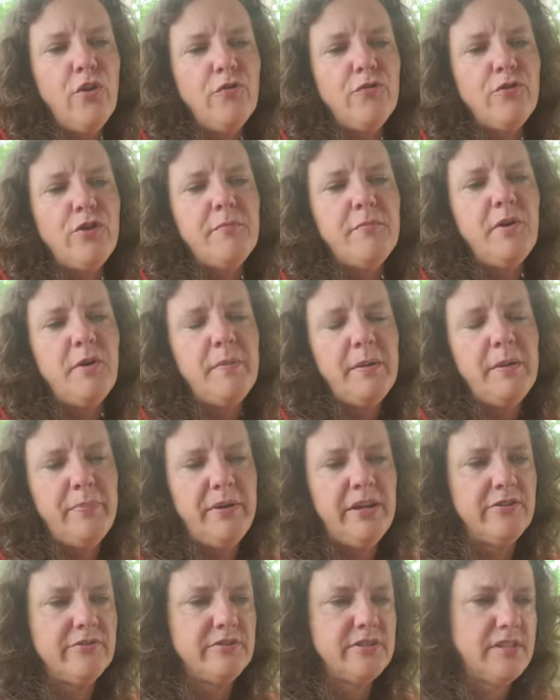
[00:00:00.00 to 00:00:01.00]
For a moment,
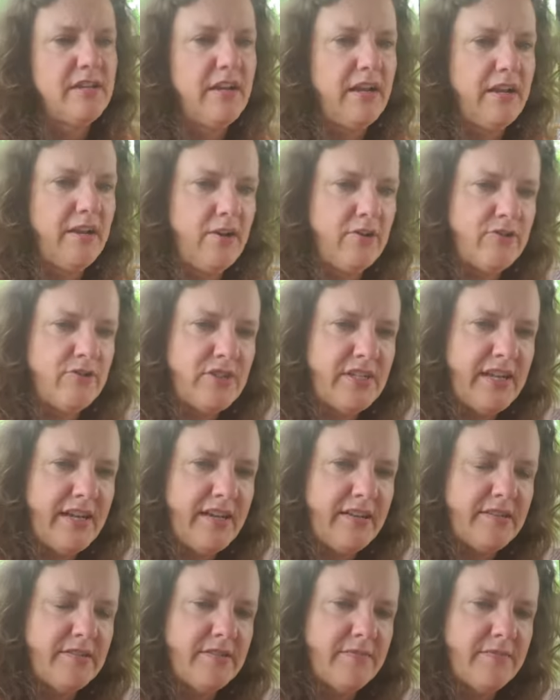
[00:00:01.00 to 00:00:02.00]
Peter did not
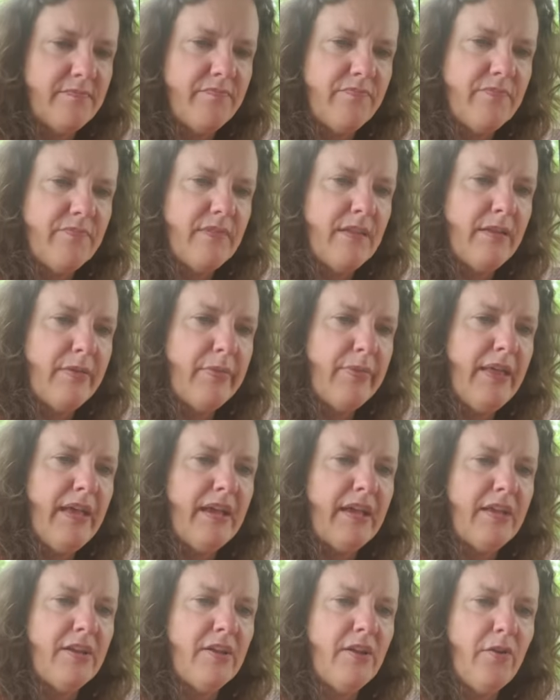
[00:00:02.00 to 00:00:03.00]
understand.
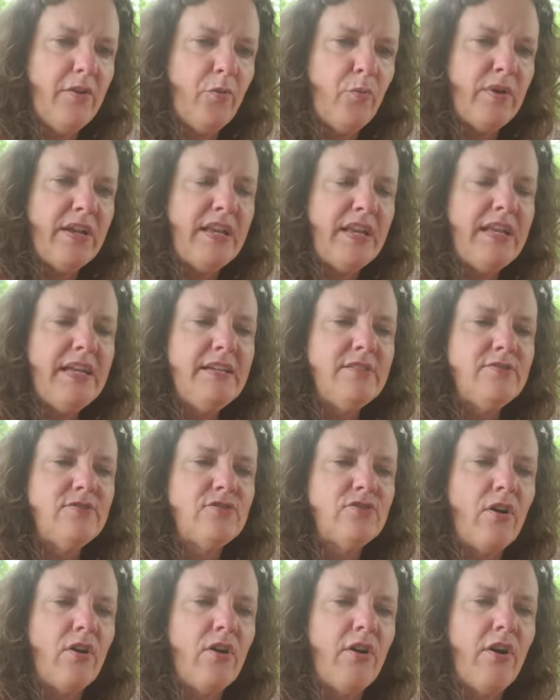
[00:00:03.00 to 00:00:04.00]
Then, when he
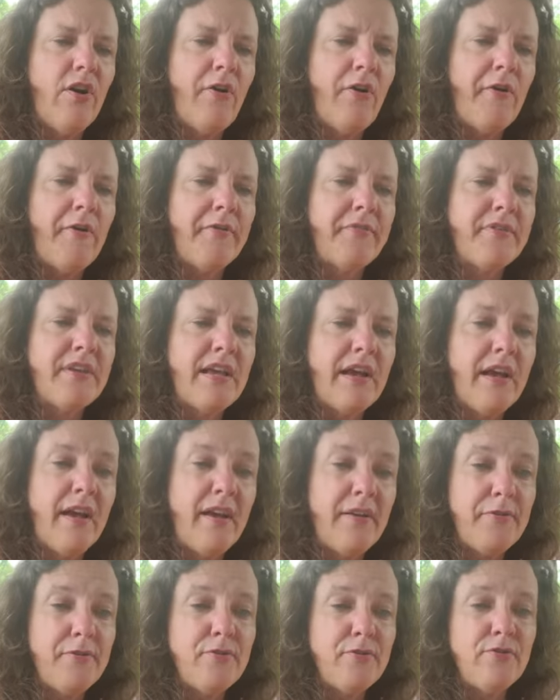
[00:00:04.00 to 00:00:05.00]
saw all the
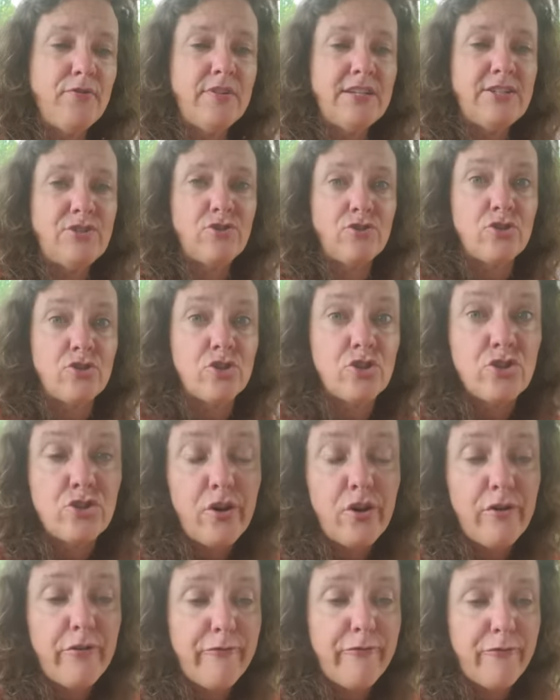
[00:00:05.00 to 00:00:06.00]
other creatures
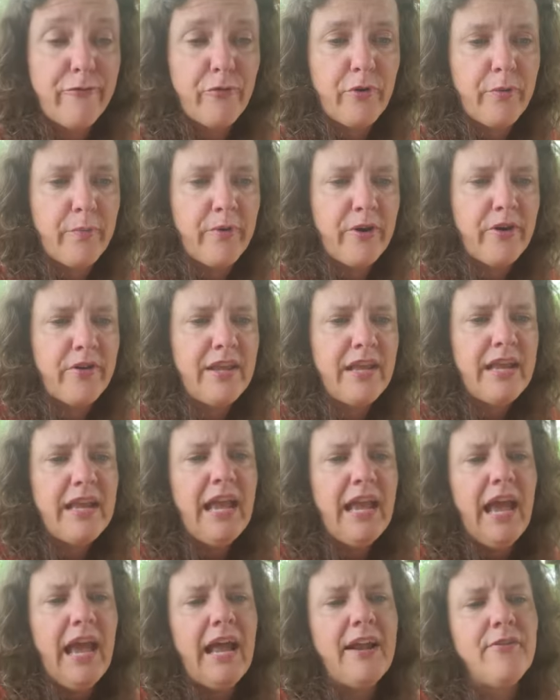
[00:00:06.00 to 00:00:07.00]
start forward
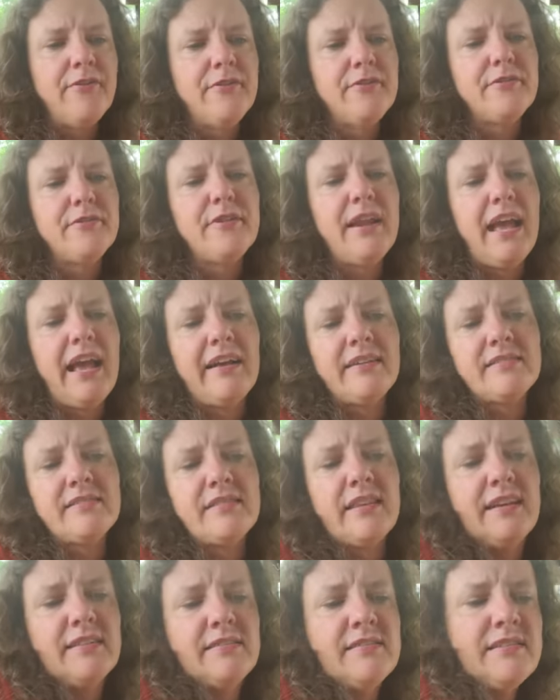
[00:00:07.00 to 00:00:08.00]
and heard
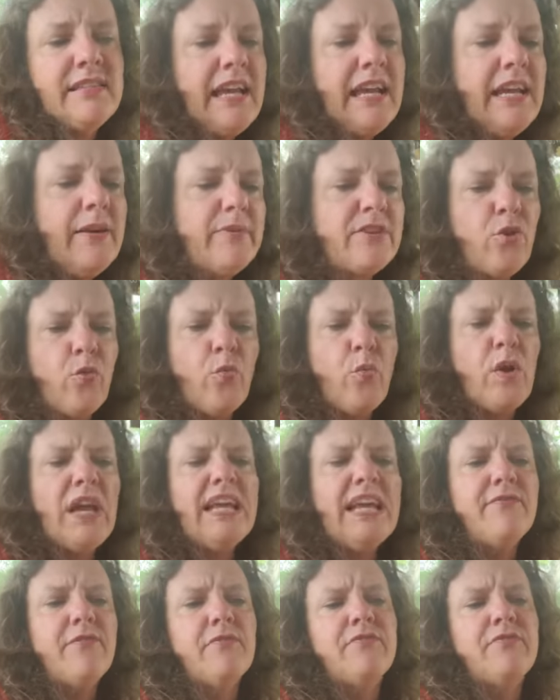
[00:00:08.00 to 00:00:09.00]
Aslan say with a
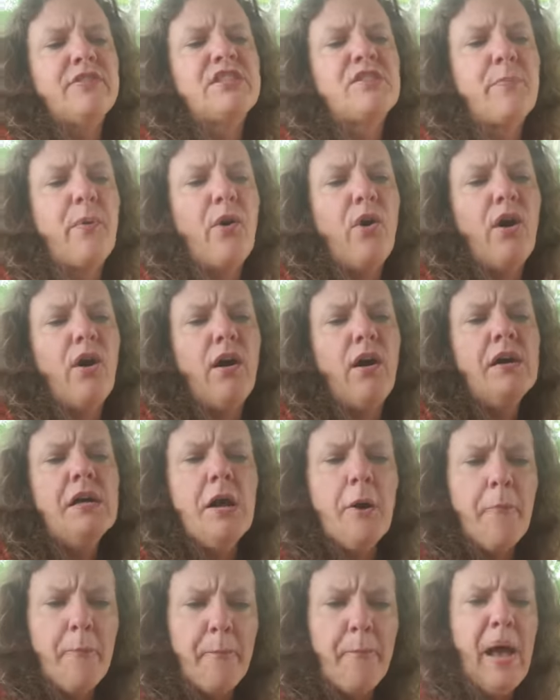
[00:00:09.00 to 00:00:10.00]
wave of his paw,
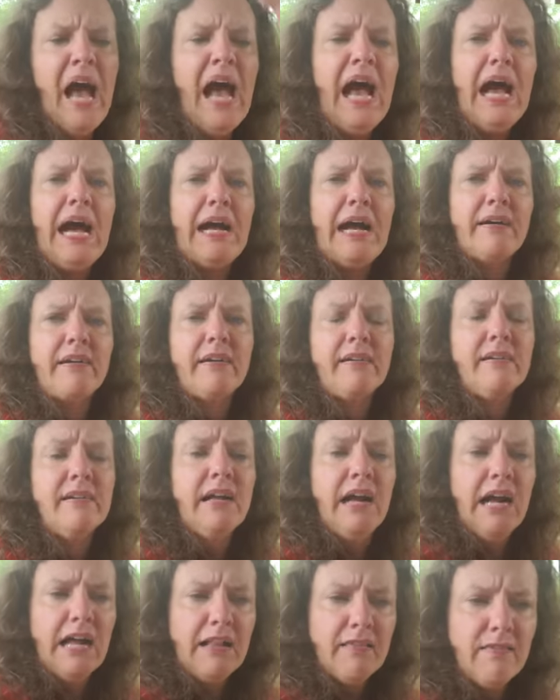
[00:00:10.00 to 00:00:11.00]
Back!
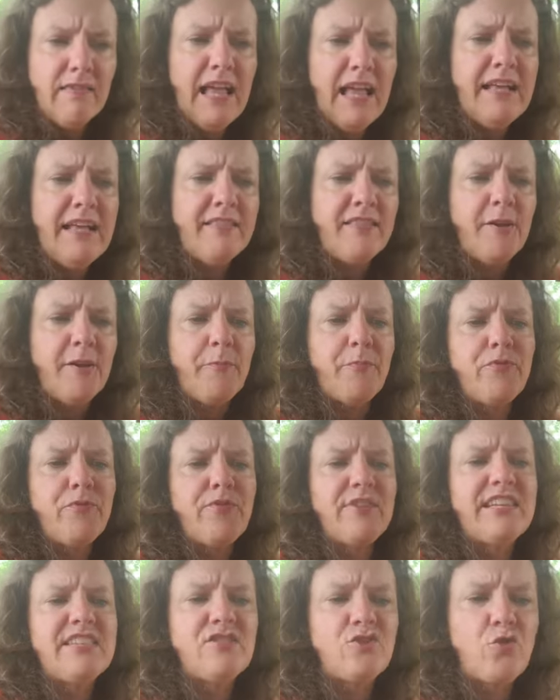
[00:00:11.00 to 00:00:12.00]
Let the
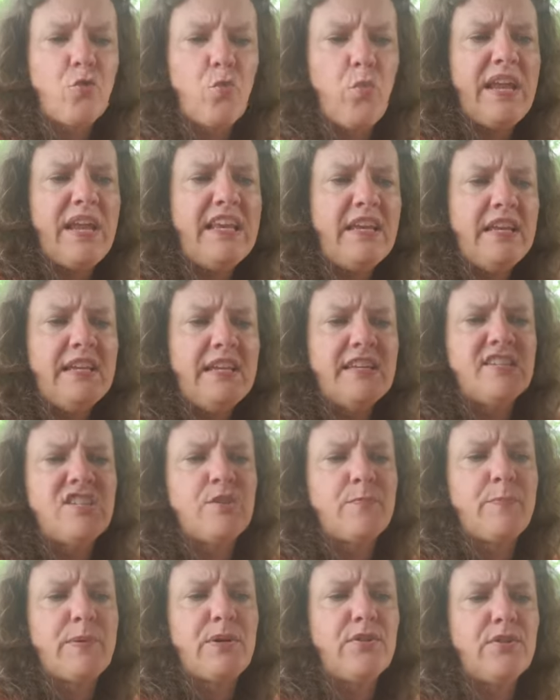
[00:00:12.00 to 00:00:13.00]
prince win his
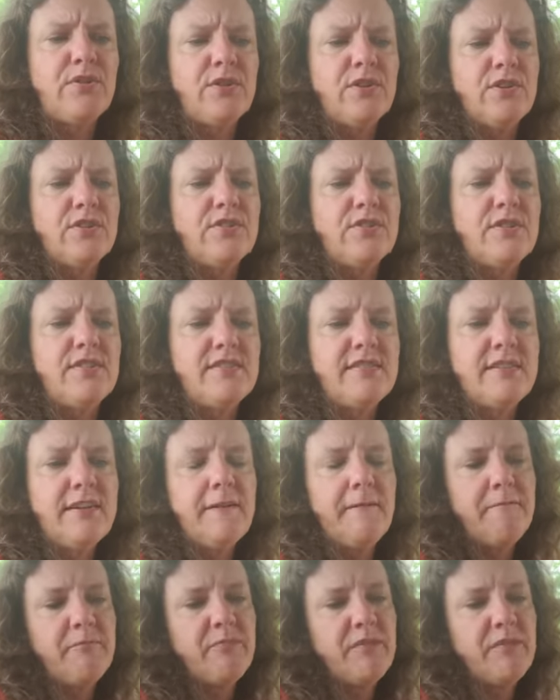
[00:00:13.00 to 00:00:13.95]
spurs!